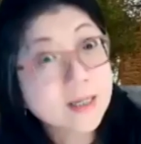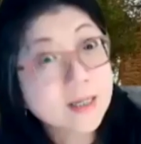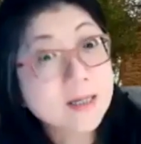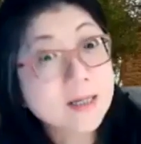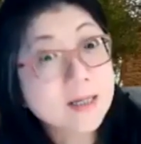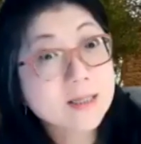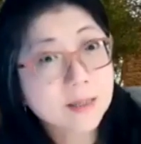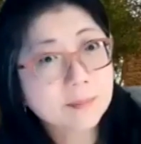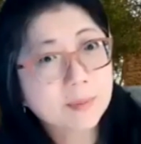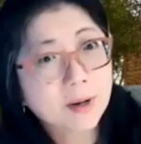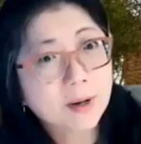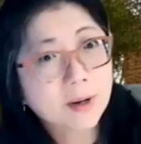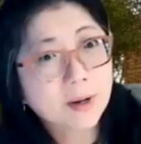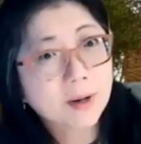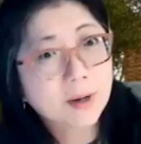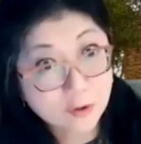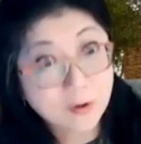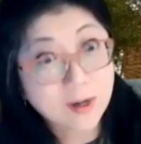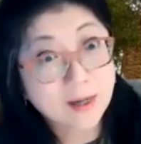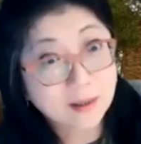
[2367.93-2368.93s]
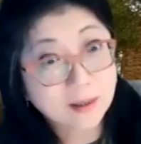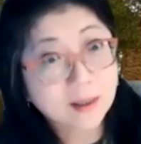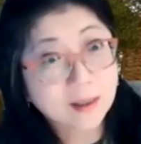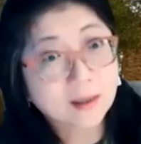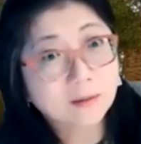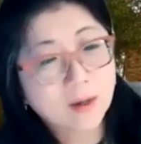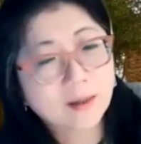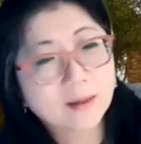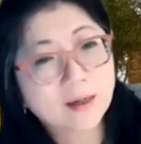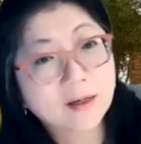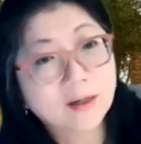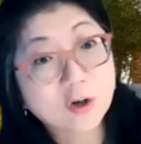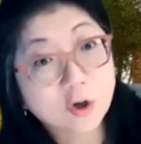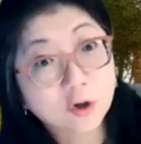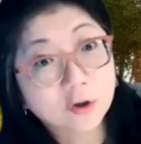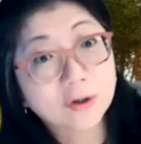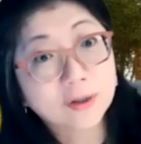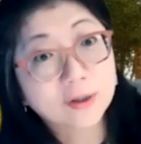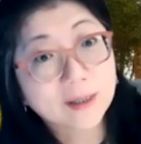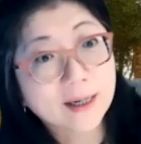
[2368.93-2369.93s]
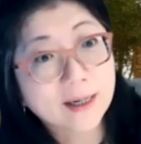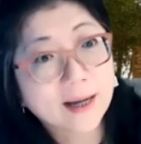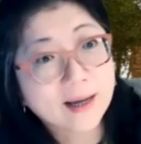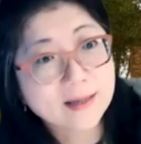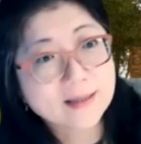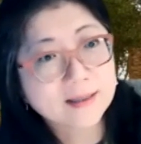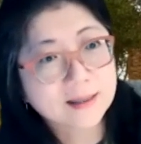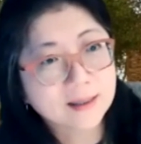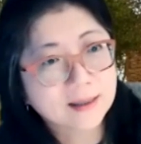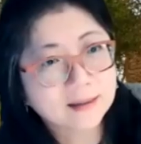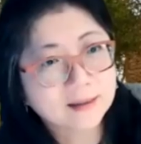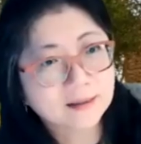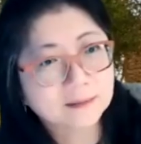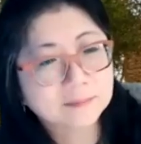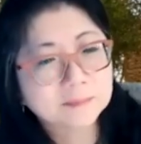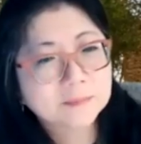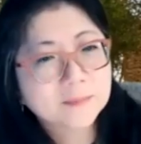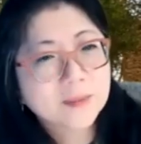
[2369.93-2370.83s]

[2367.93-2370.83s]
about training, right? And learning a skill.